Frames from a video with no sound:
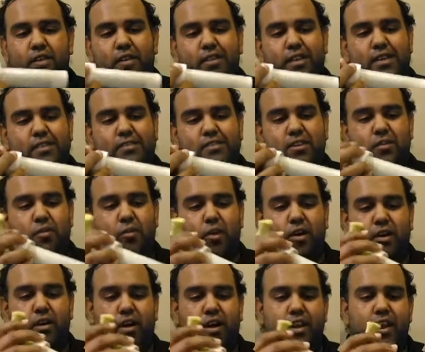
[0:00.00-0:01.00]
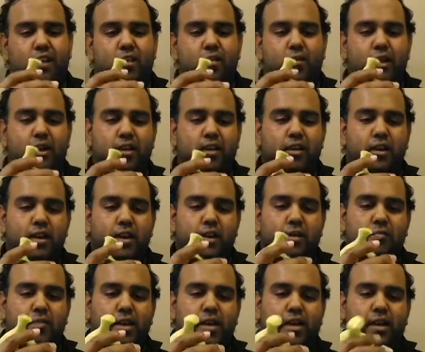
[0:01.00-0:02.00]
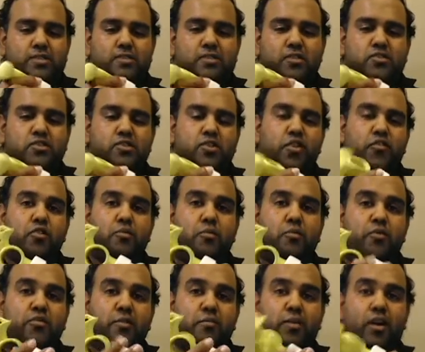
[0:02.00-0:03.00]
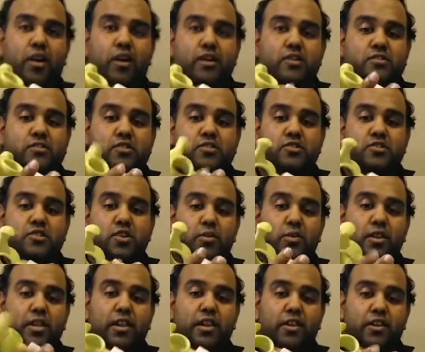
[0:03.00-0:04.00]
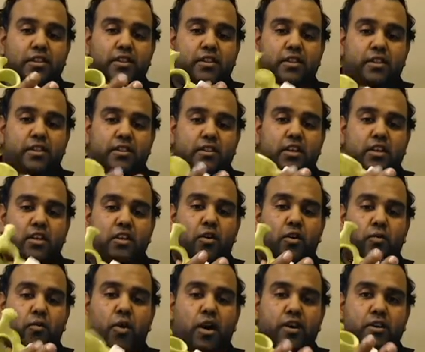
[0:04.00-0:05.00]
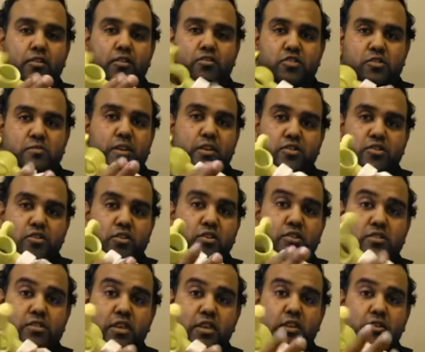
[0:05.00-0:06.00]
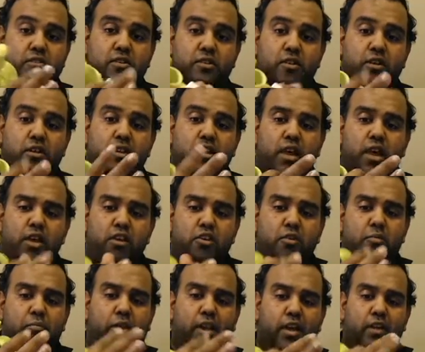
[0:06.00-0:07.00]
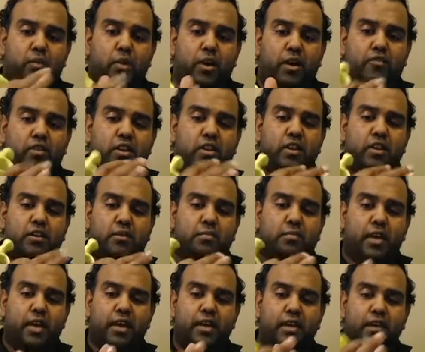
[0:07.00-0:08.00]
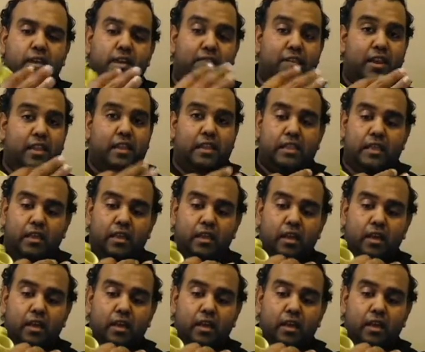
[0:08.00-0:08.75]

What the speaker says: easy to work on anyway because there's so few moving parts and there's so little to go wrong. You just make sure your seal's good, you plug whatever you need to plug, if anything,